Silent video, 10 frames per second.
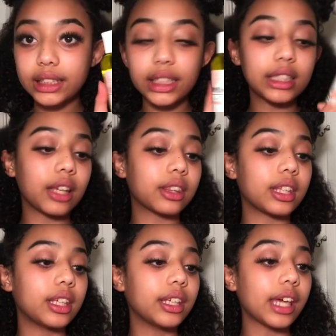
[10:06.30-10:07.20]
This is
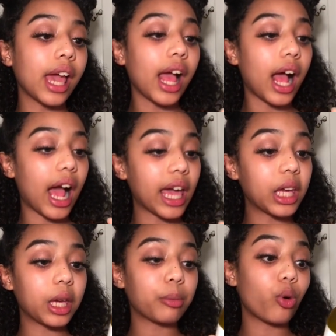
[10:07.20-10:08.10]
the I
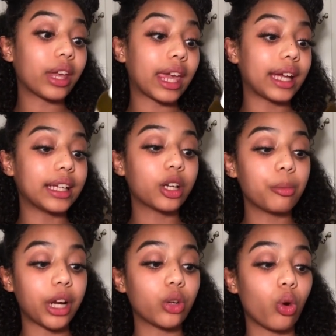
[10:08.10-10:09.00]
Am
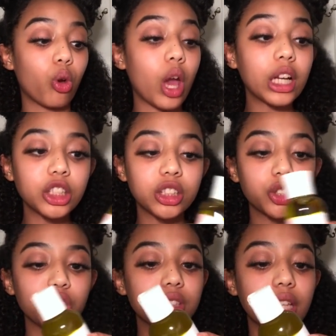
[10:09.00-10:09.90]
Organic Body Oil Energy
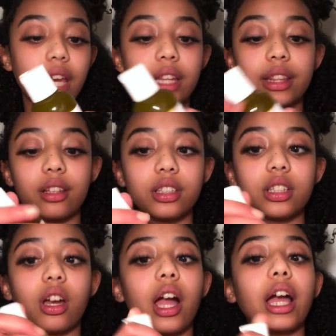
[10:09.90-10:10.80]
Citrus, and
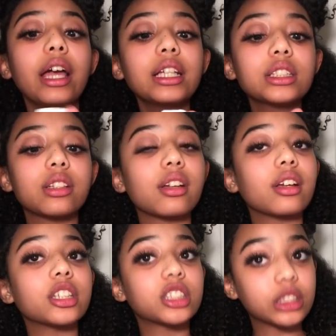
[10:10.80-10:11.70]
this guys
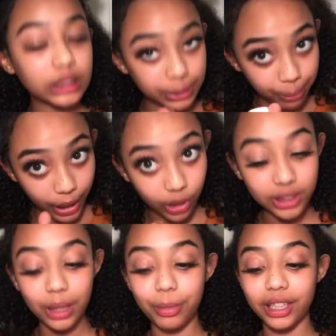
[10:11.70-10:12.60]

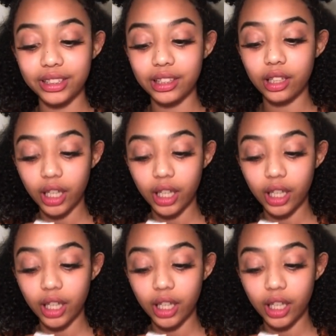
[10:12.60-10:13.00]
smells amazing.